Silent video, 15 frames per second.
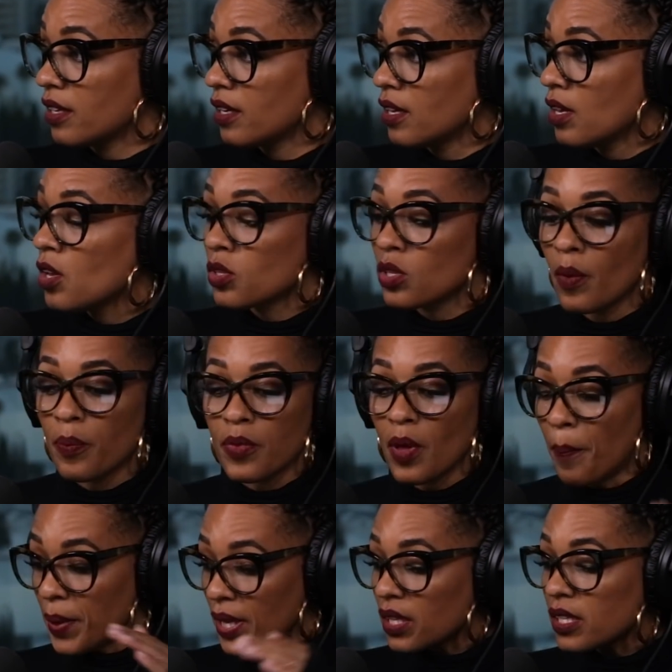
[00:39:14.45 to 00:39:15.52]
But that, who was the,
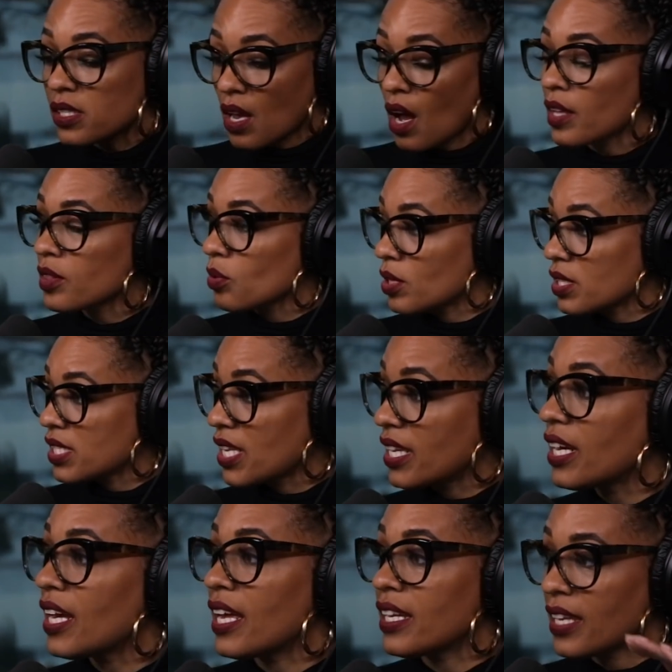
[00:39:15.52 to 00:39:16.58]
the, the, bill has gone through the
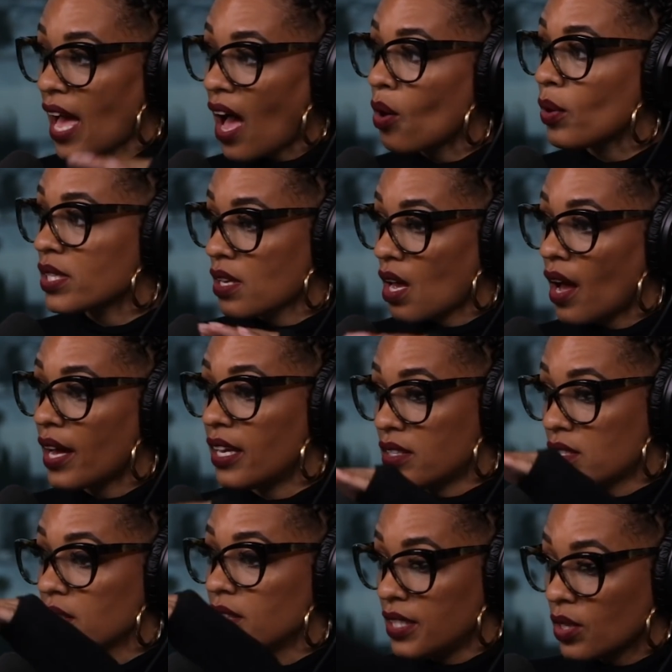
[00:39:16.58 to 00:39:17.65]
Senate and now it's got
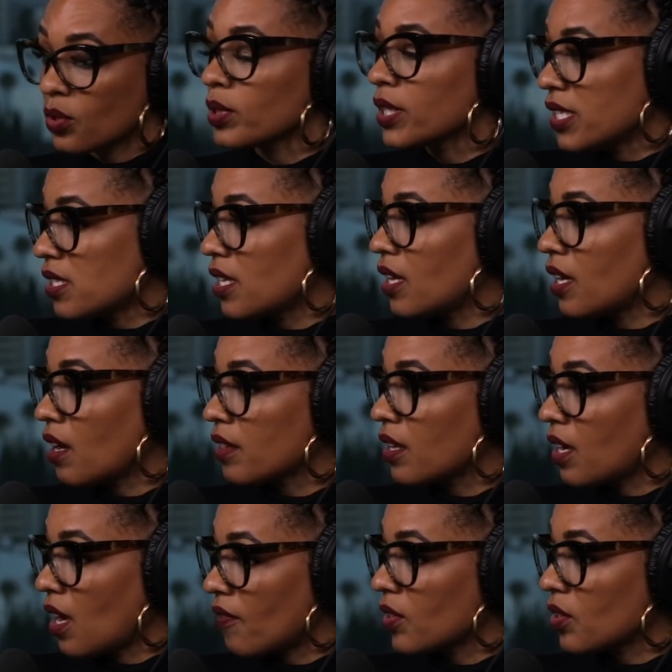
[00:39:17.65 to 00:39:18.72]
it's literally sitting on
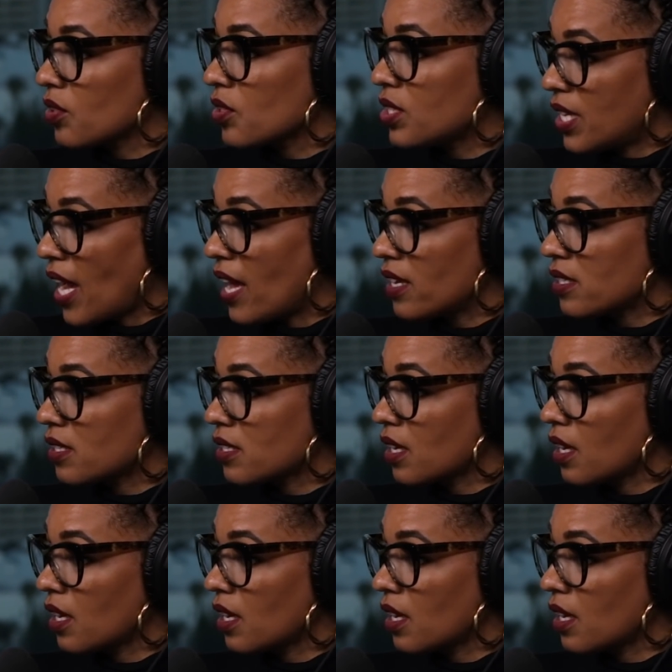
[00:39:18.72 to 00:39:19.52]
the governor's desk.